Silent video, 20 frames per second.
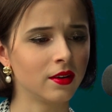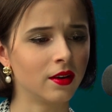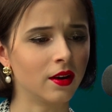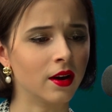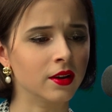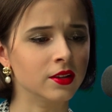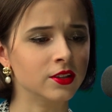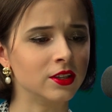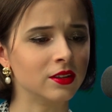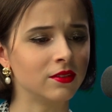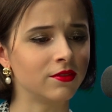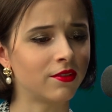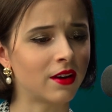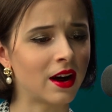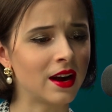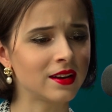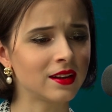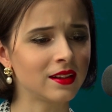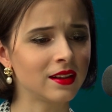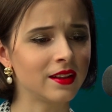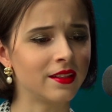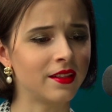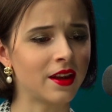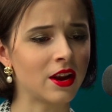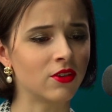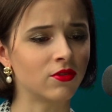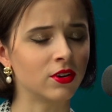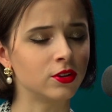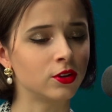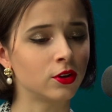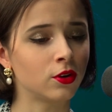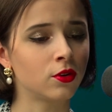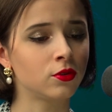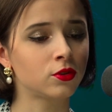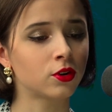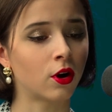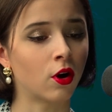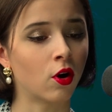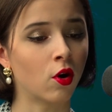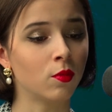until finally they returned
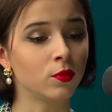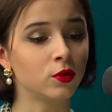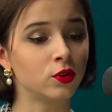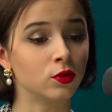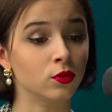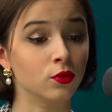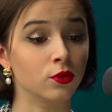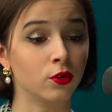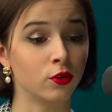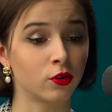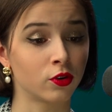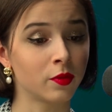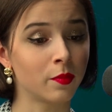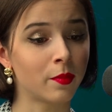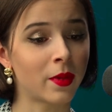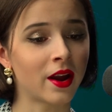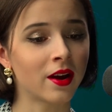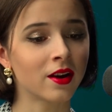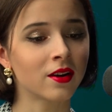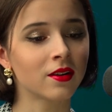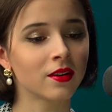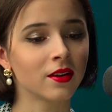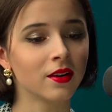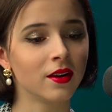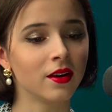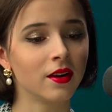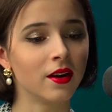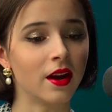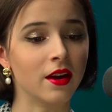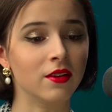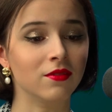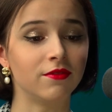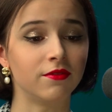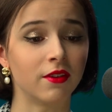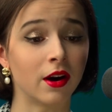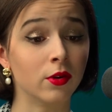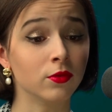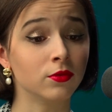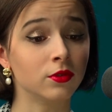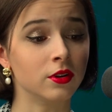home to Nuremberg and
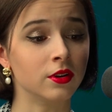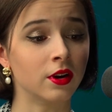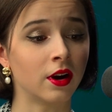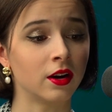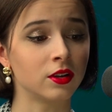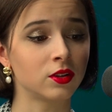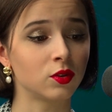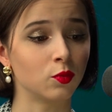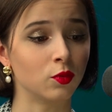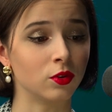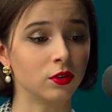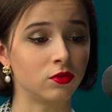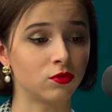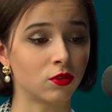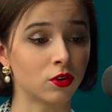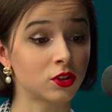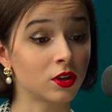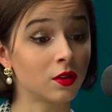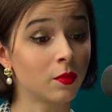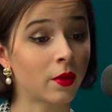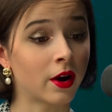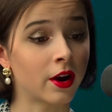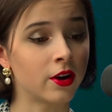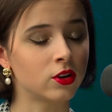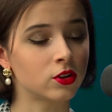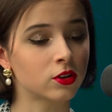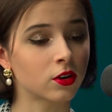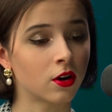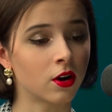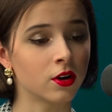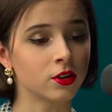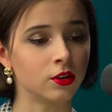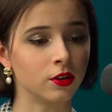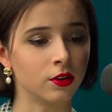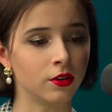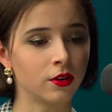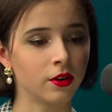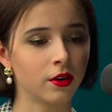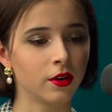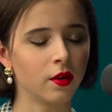found the nut with Drosselmeyer's
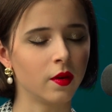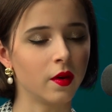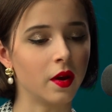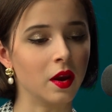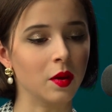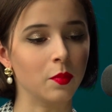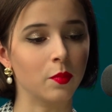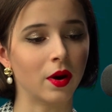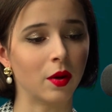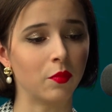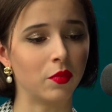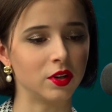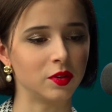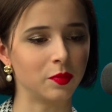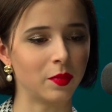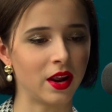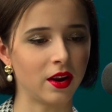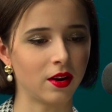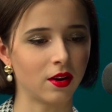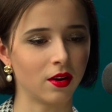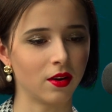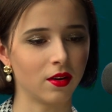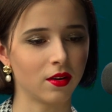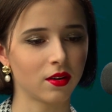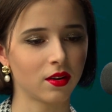cousin, a puppet maker.